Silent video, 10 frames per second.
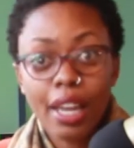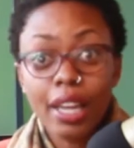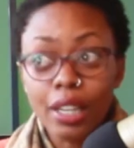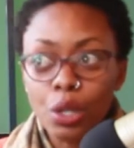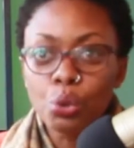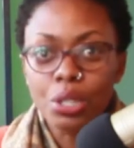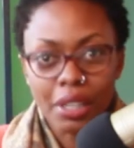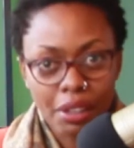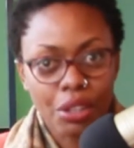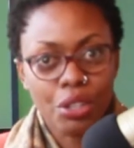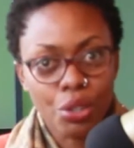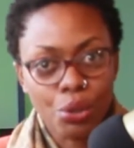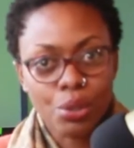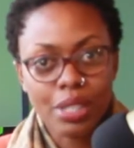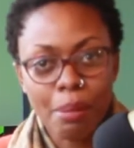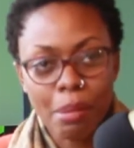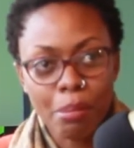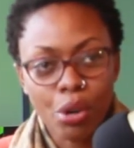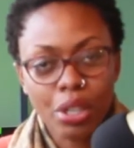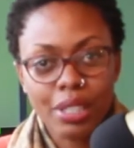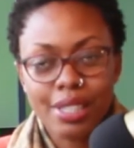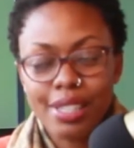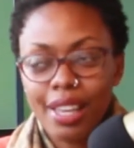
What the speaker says: including, Sema Box,